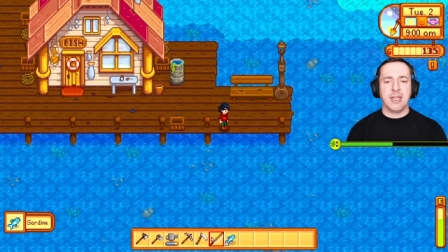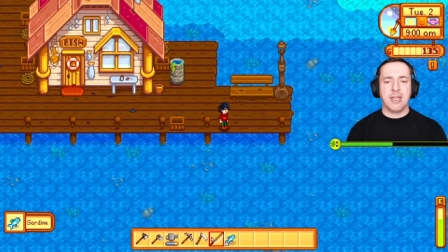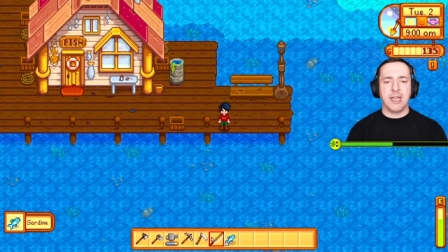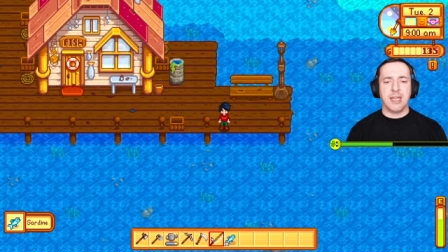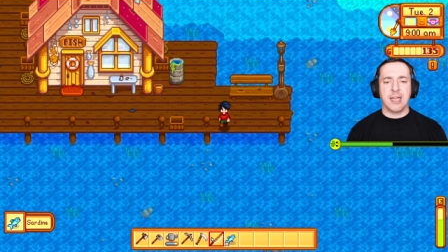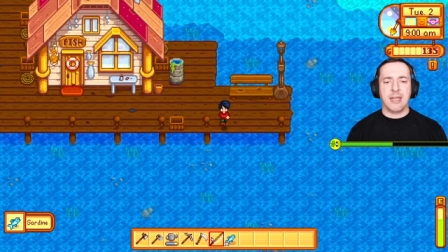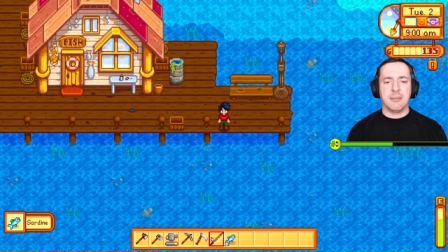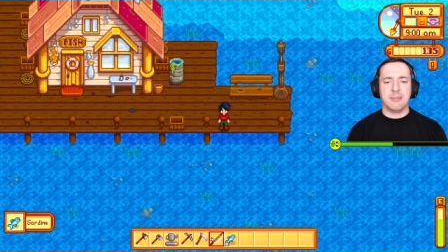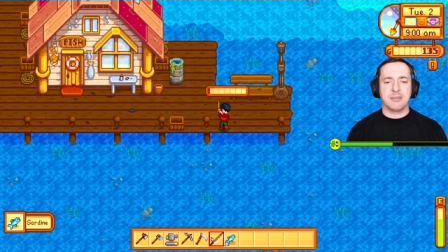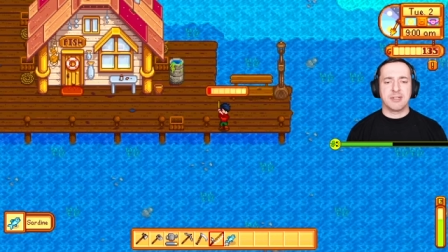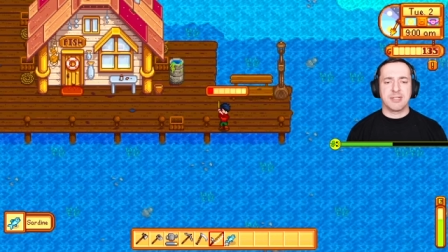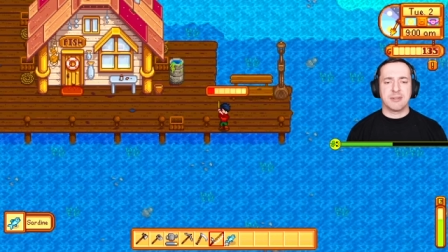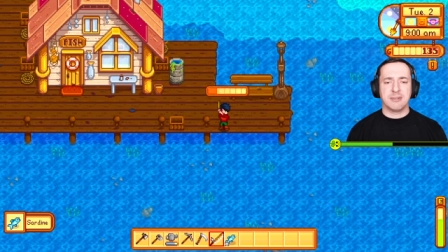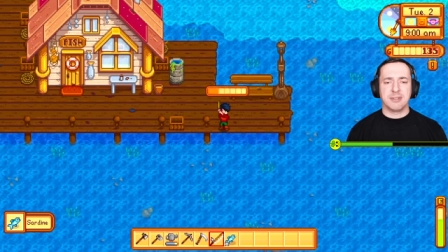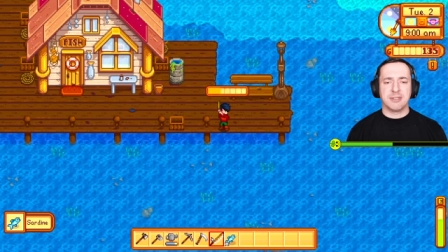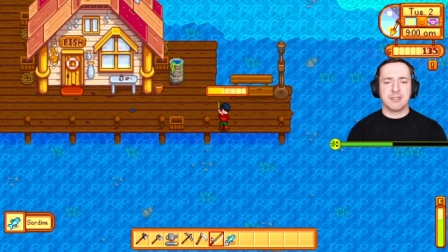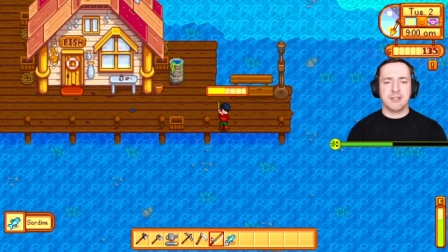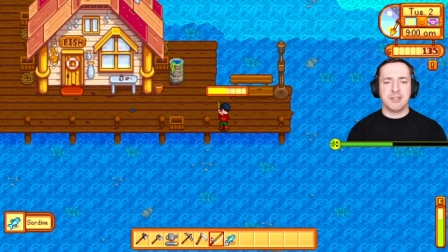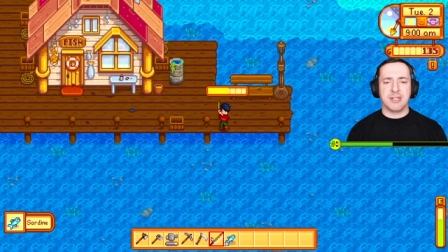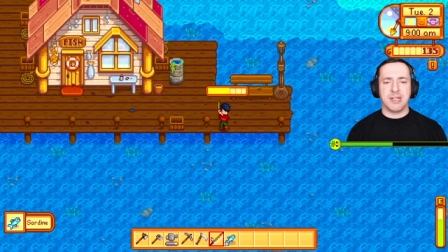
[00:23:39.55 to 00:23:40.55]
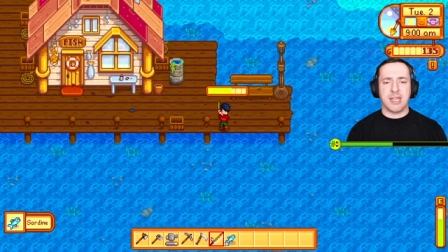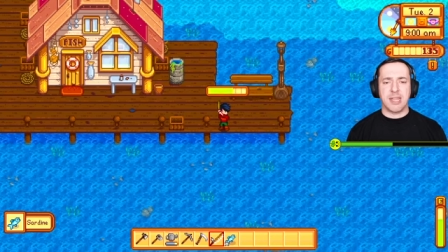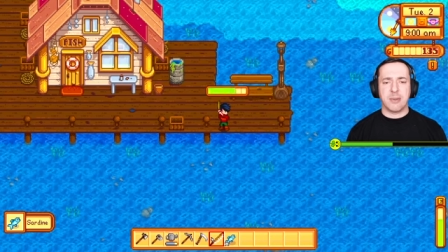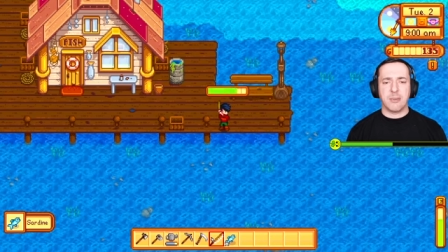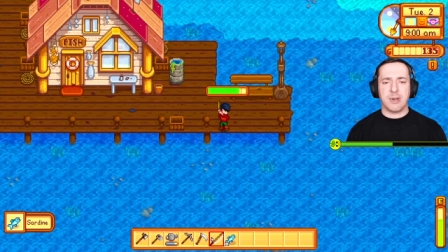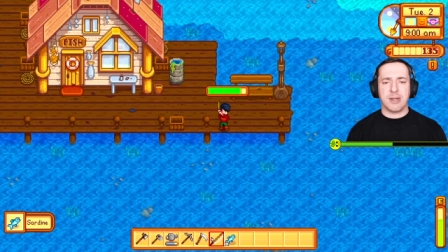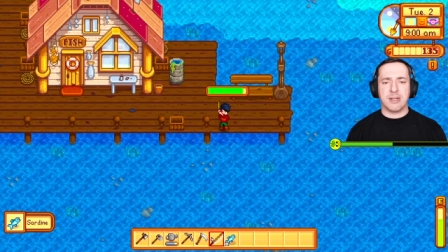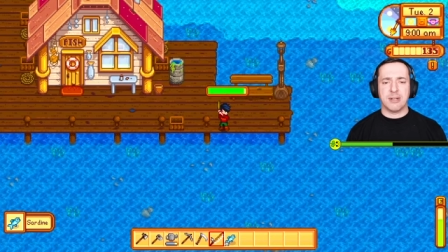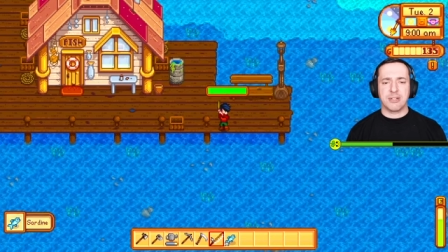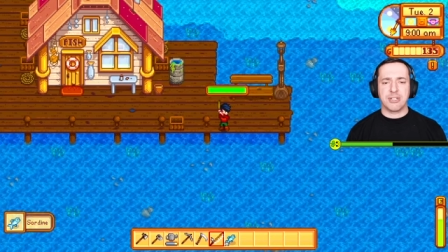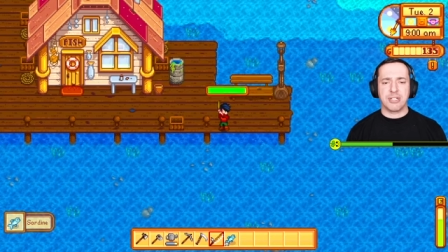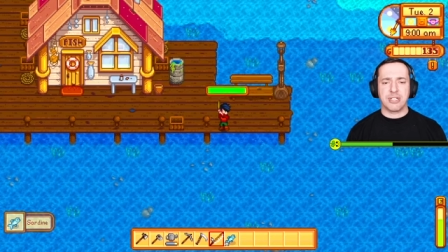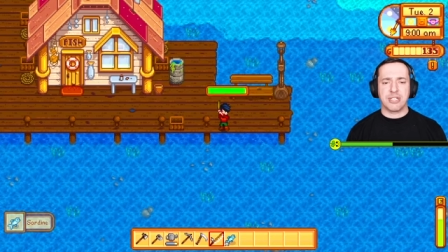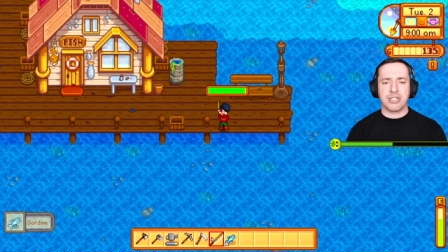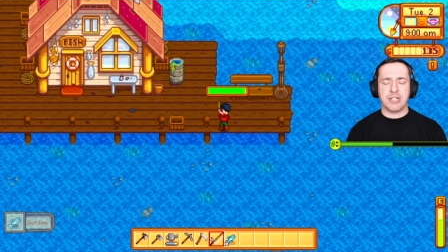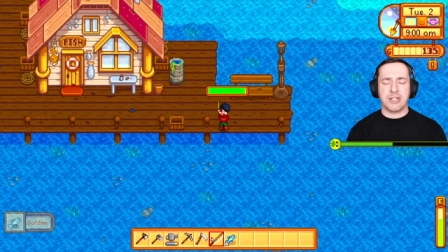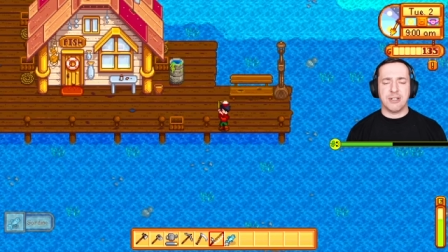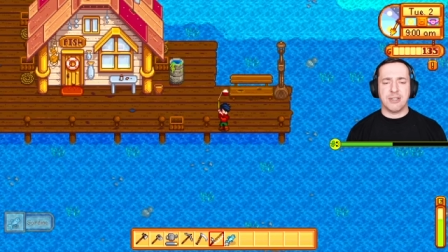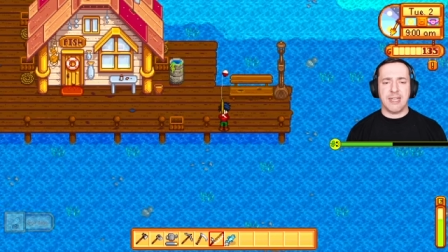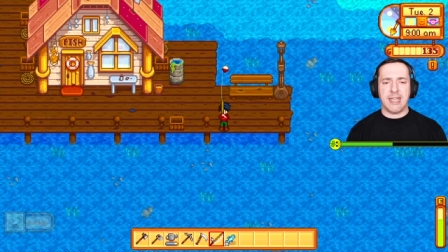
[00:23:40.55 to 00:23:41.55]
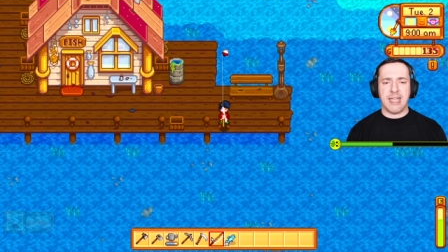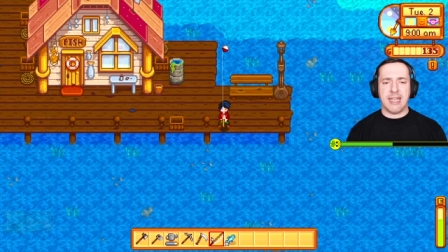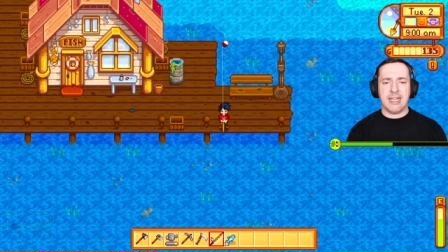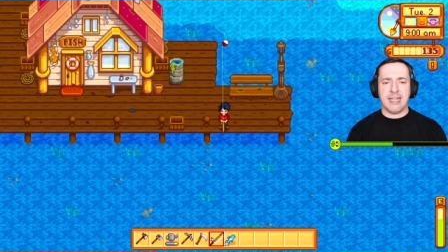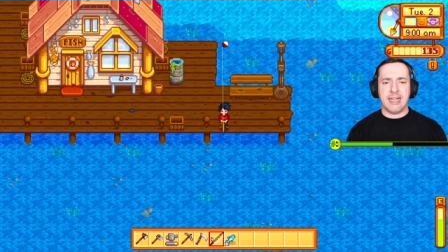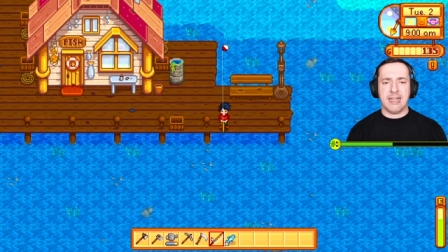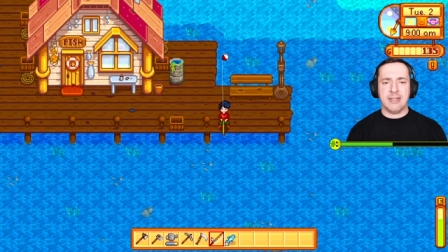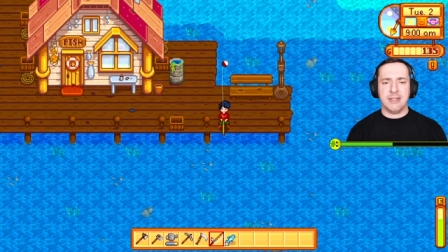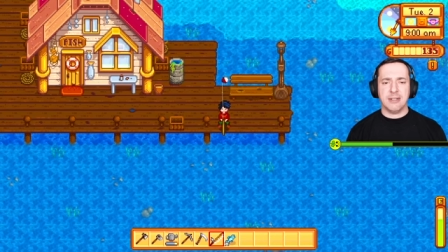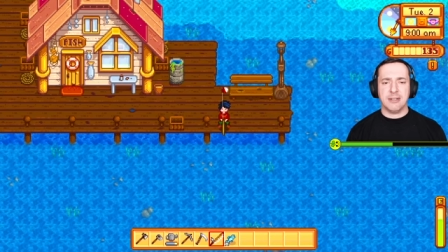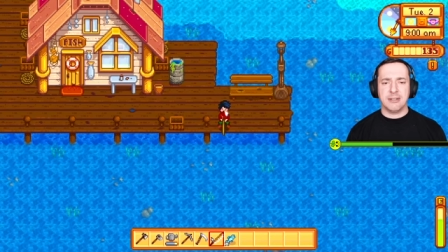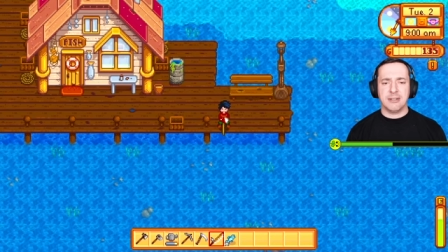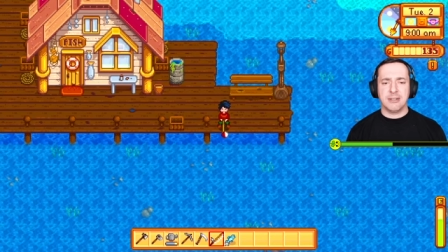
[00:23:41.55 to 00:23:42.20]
Um, so we'll do another one. I'll just show you that again.